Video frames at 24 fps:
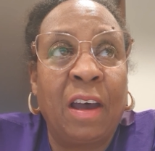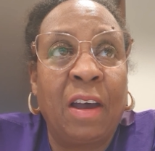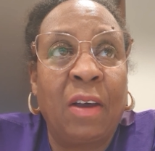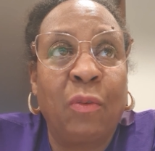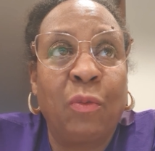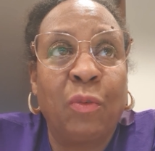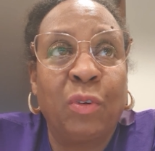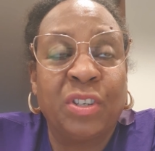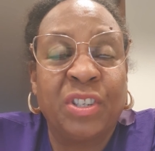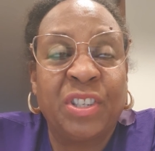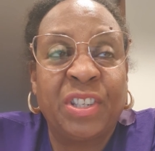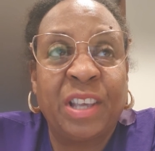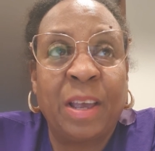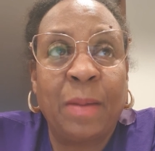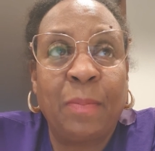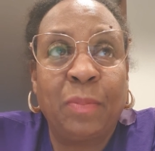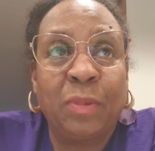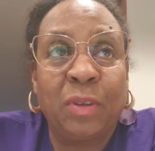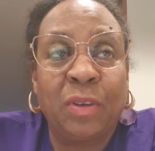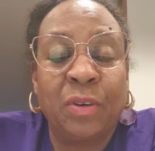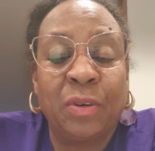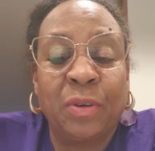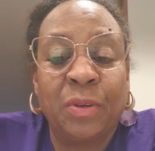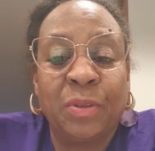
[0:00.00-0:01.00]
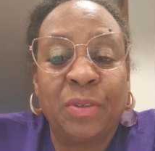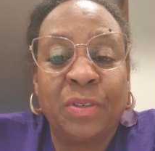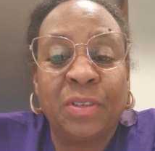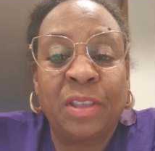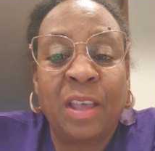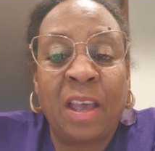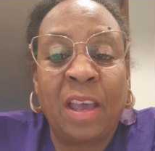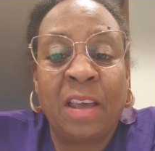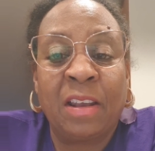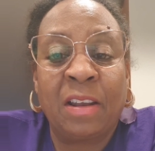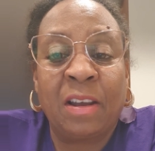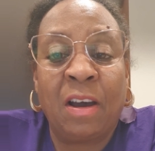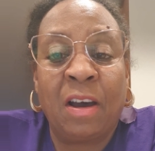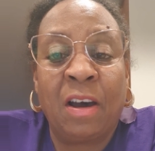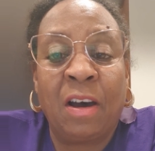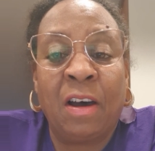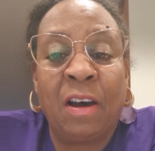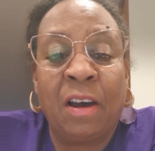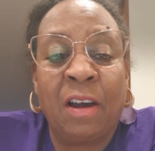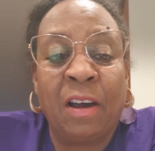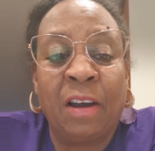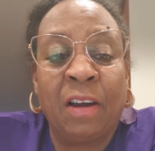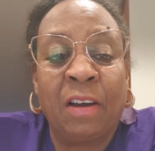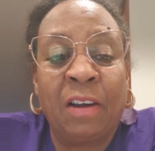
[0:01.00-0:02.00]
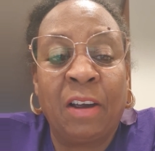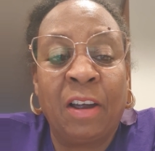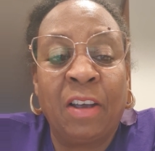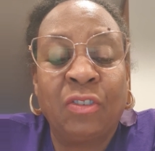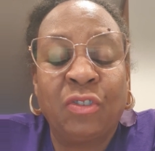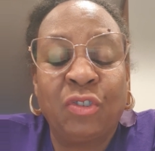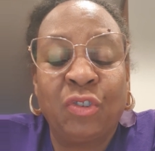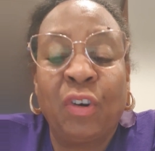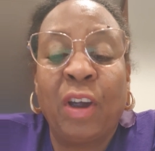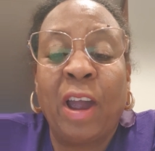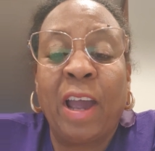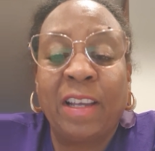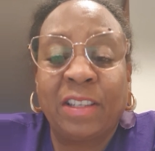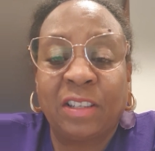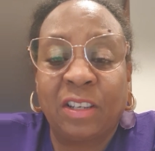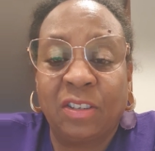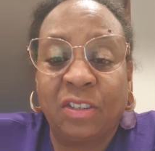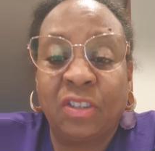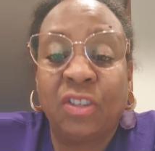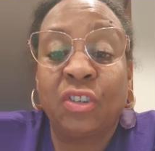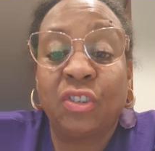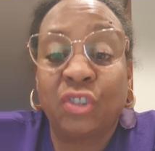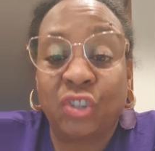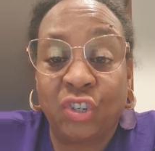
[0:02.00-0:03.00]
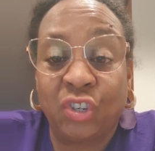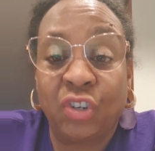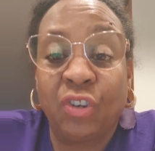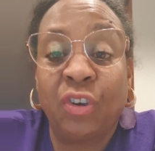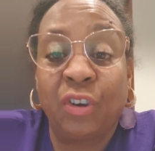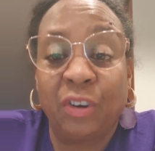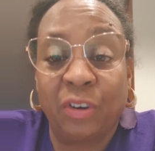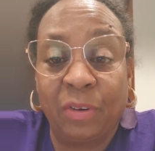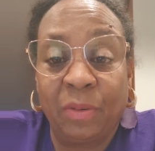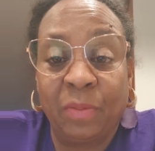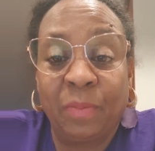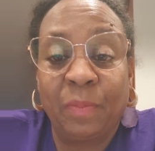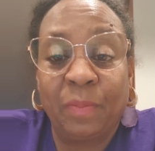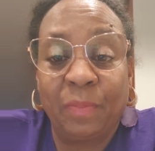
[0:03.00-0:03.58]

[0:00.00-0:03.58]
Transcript: receptors that are attracted to sugar.